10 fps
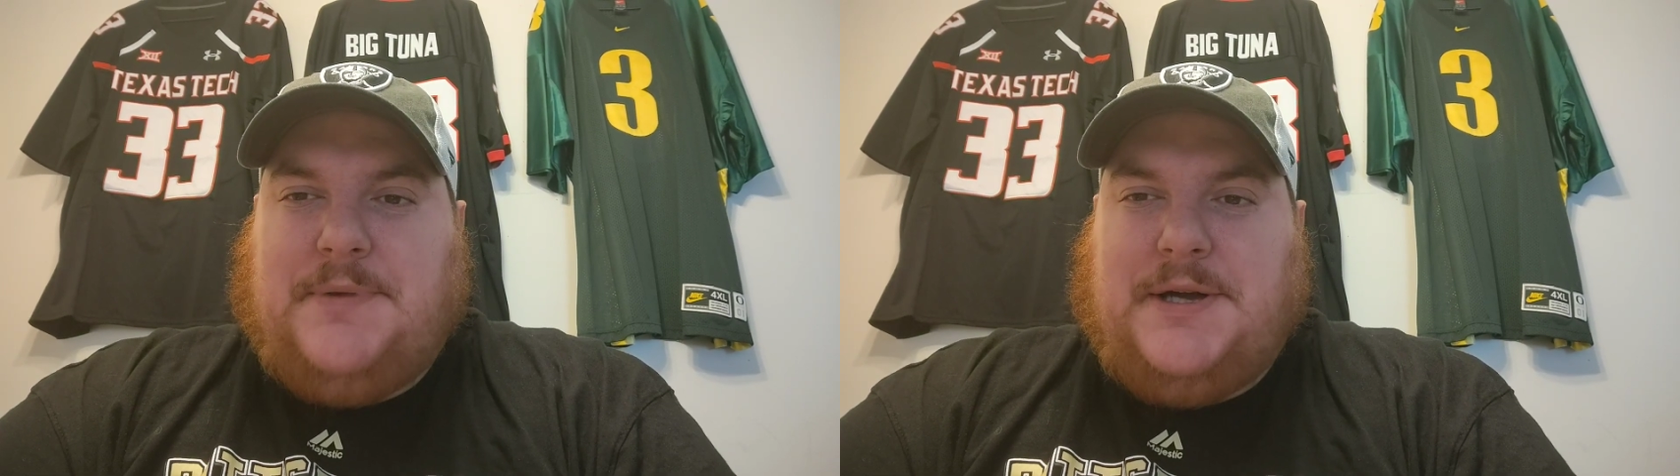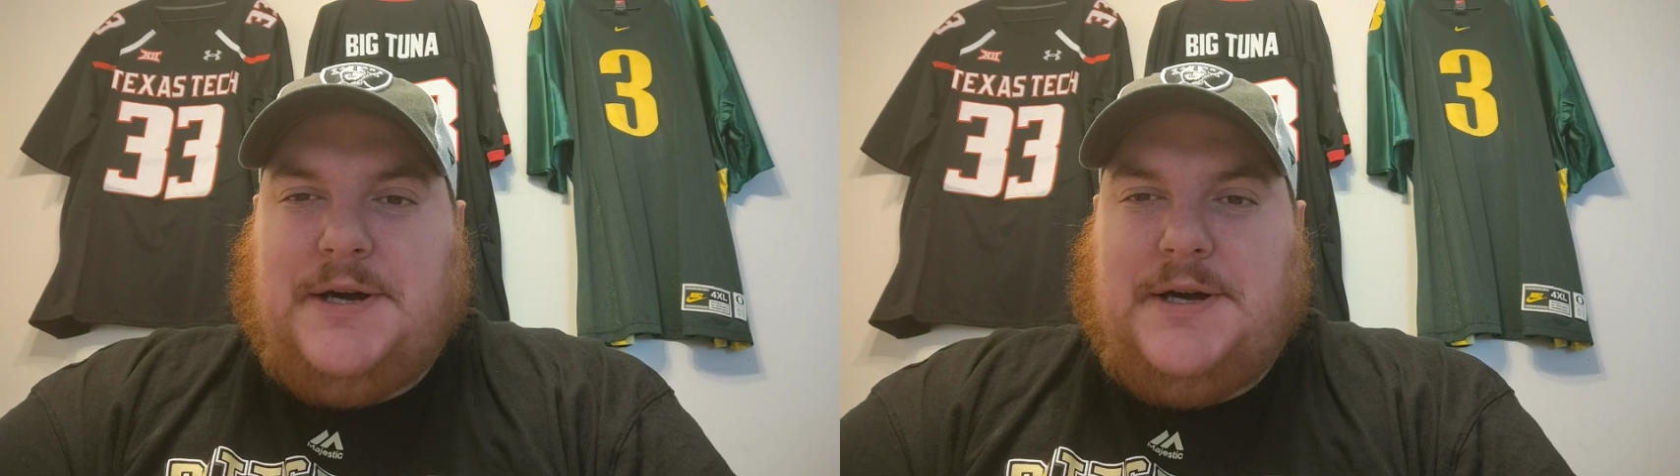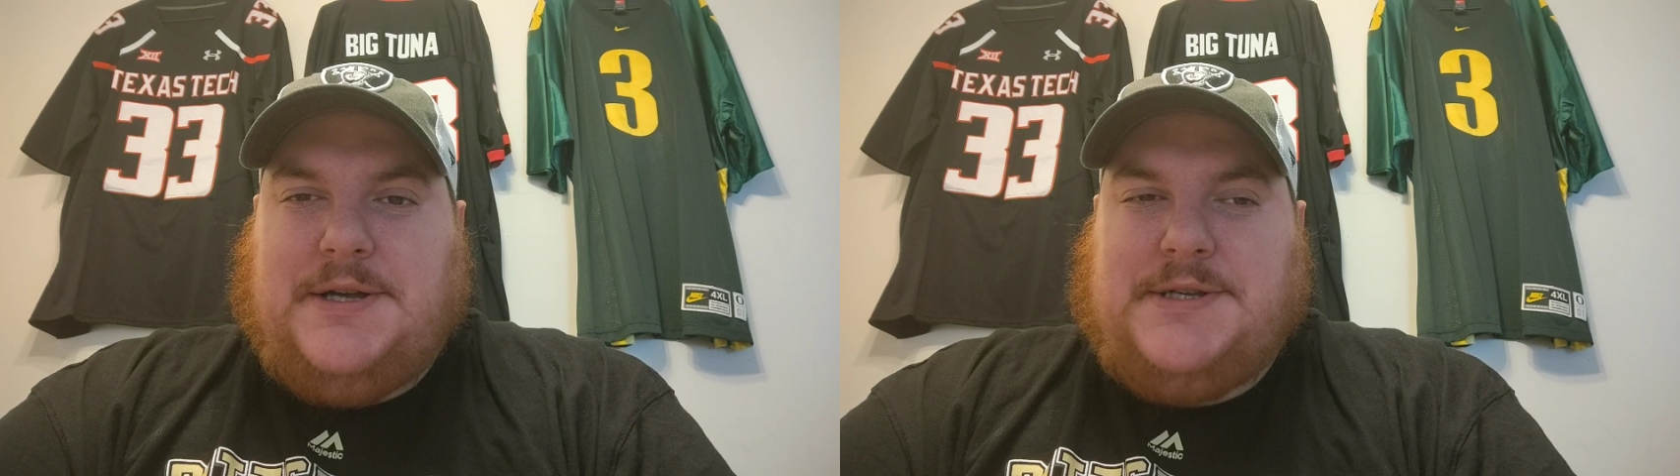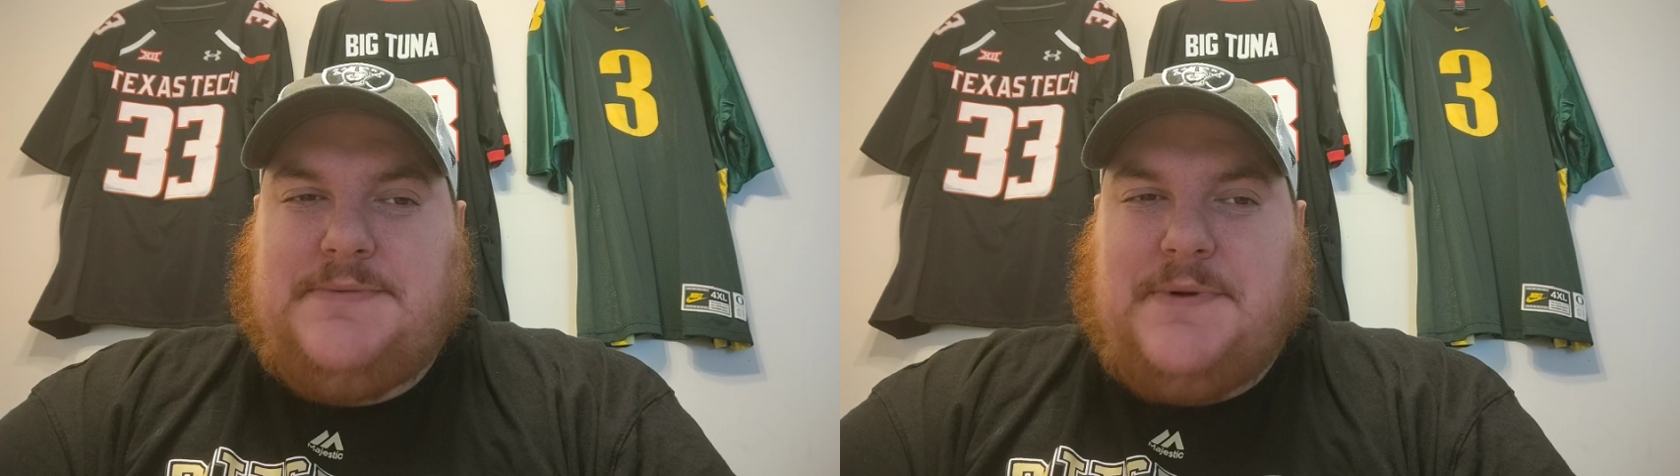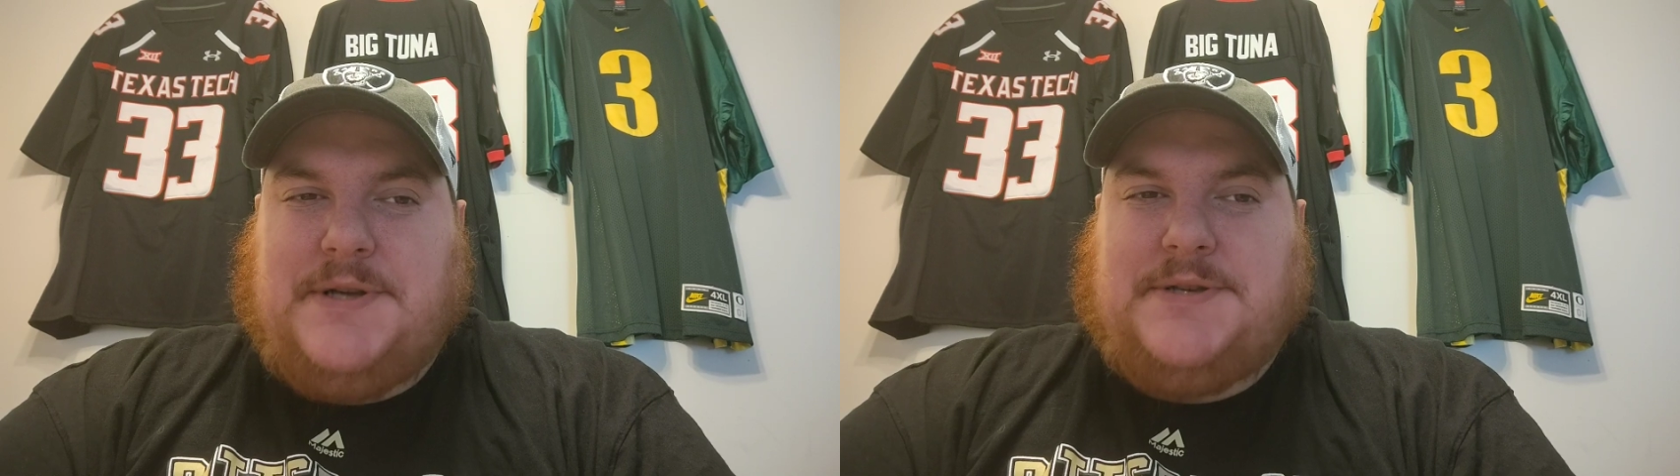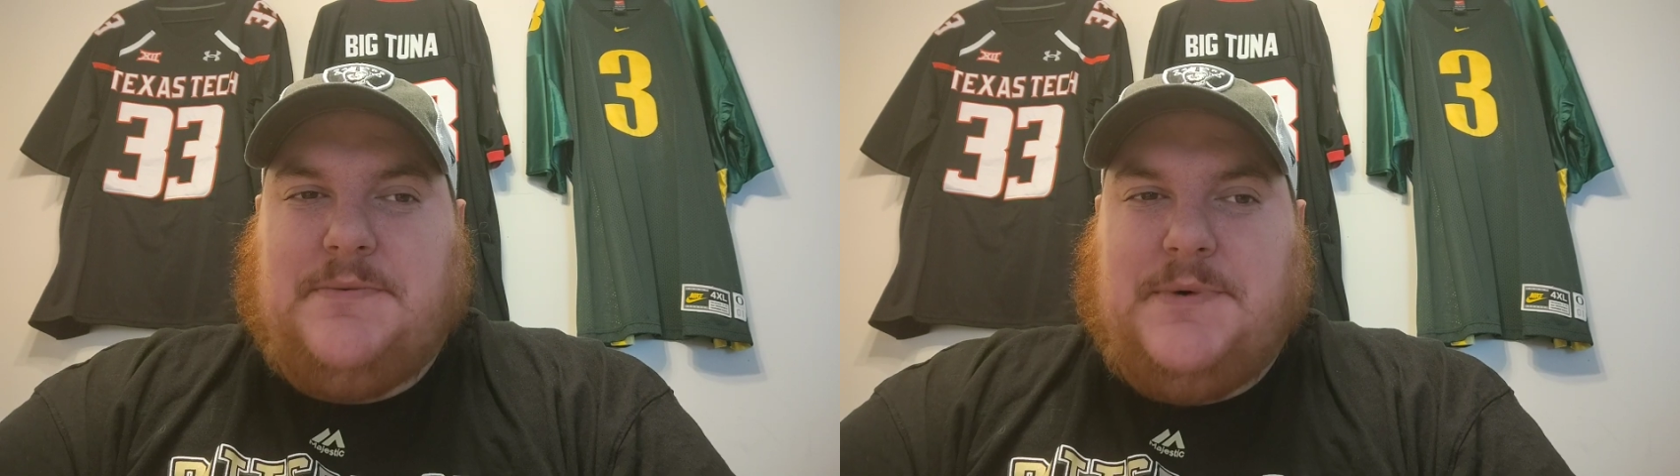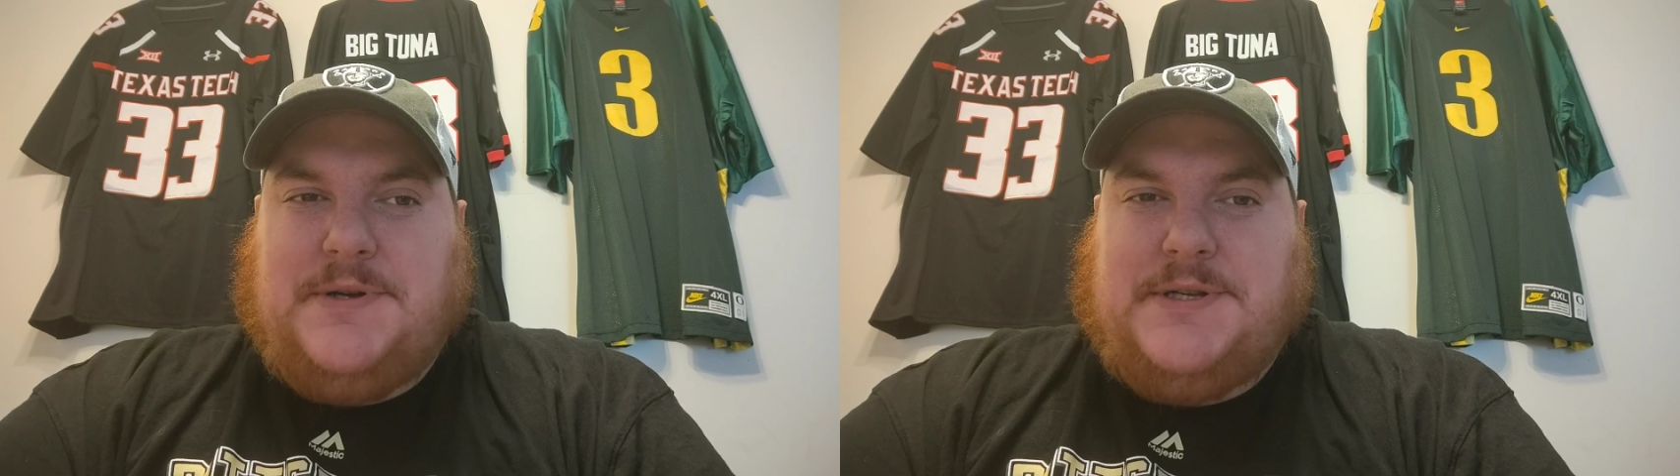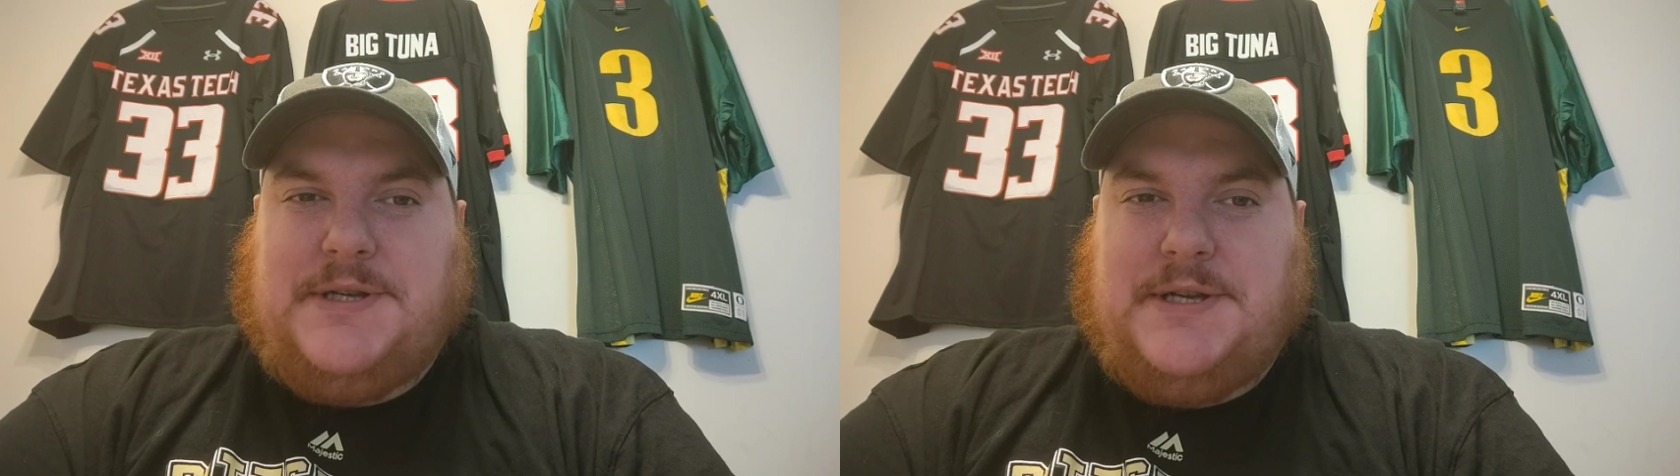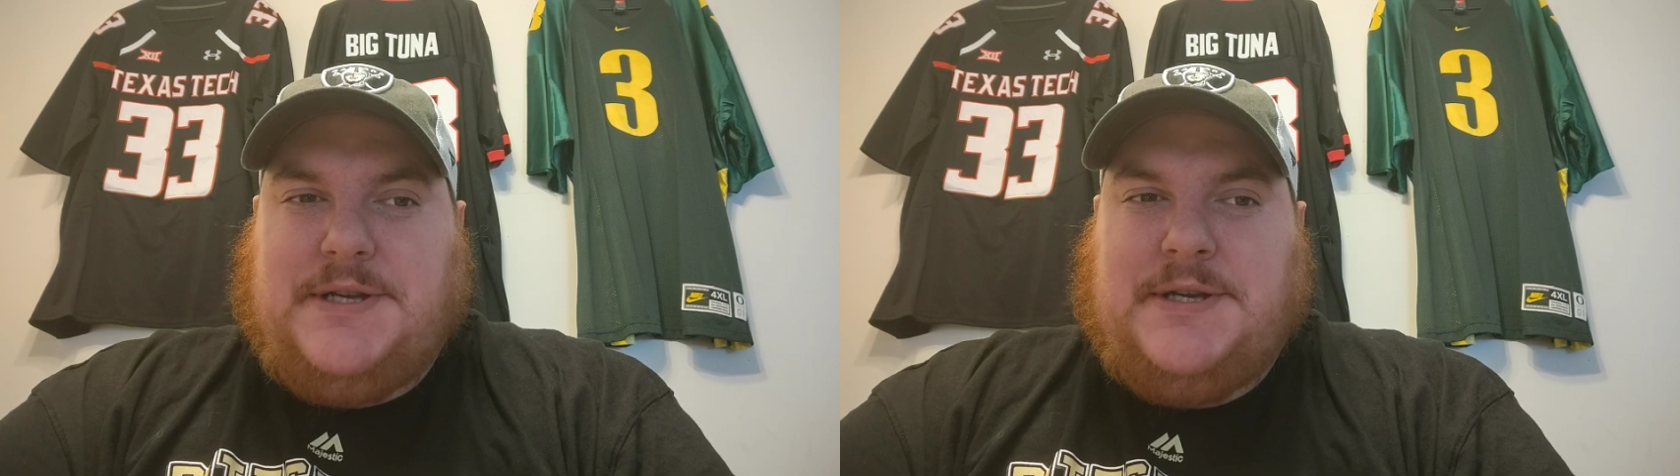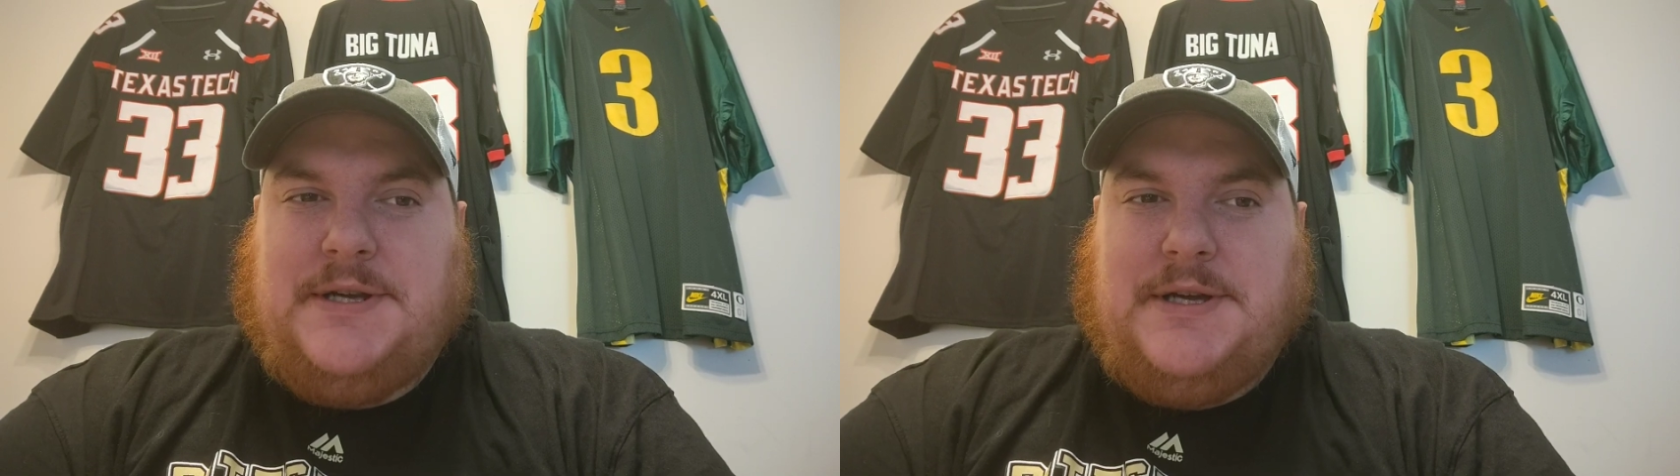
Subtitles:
because Russell Wilson,